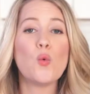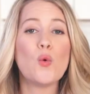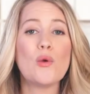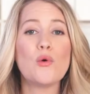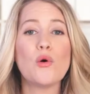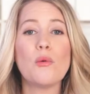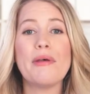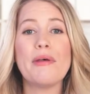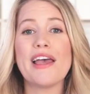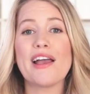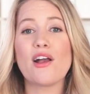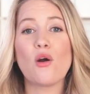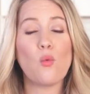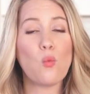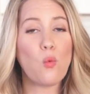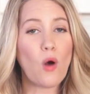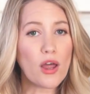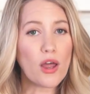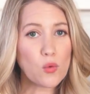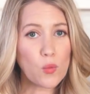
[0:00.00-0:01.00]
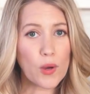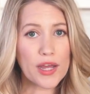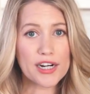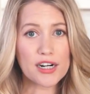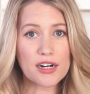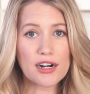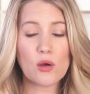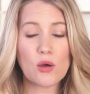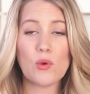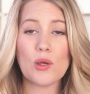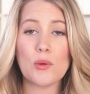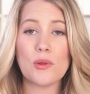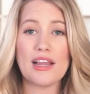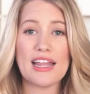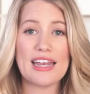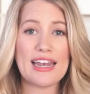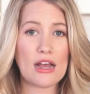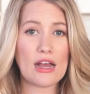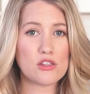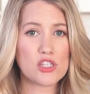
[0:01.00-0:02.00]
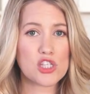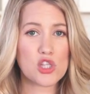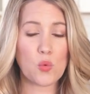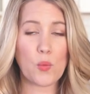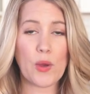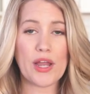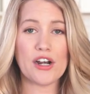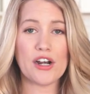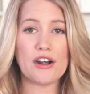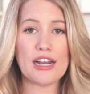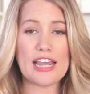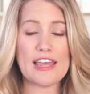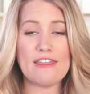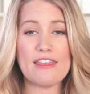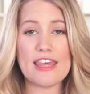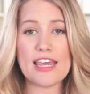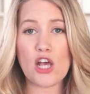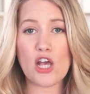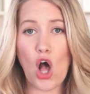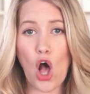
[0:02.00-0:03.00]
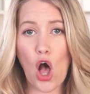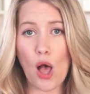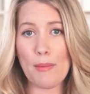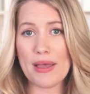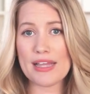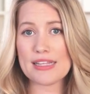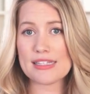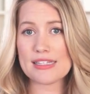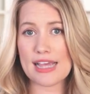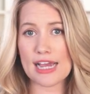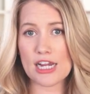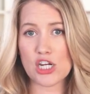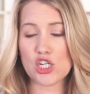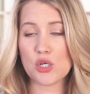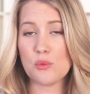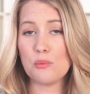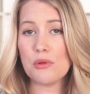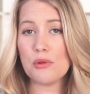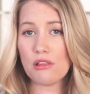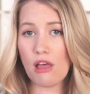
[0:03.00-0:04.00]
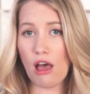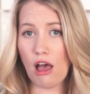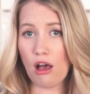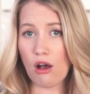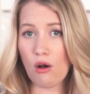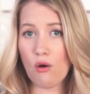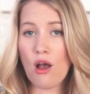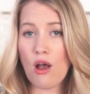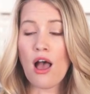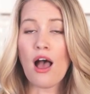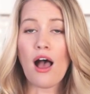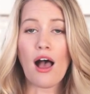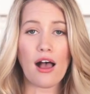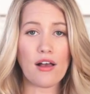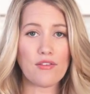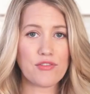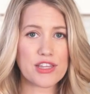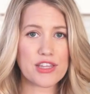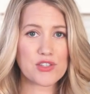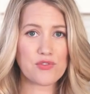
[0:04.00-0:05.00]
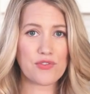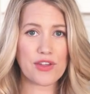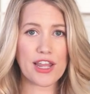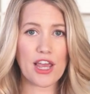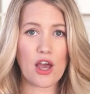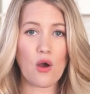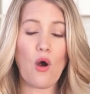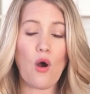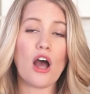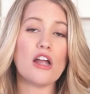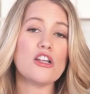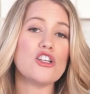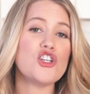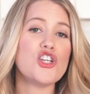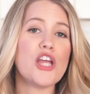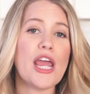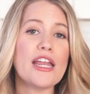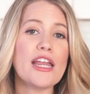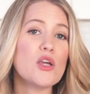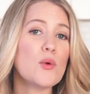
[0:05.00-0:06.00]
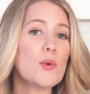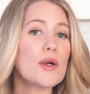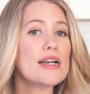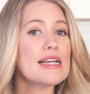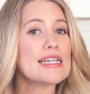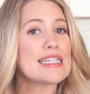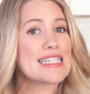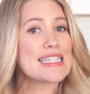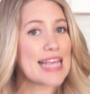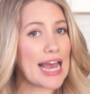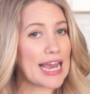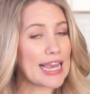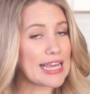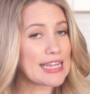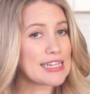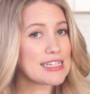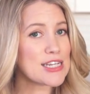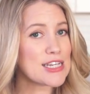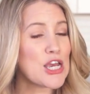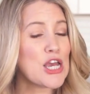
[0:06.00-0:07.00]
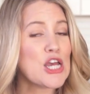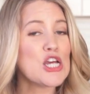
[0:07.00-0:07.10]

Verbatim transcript: We will pick one winner and we will announce the winner in the comment section below of this video on January 2nd,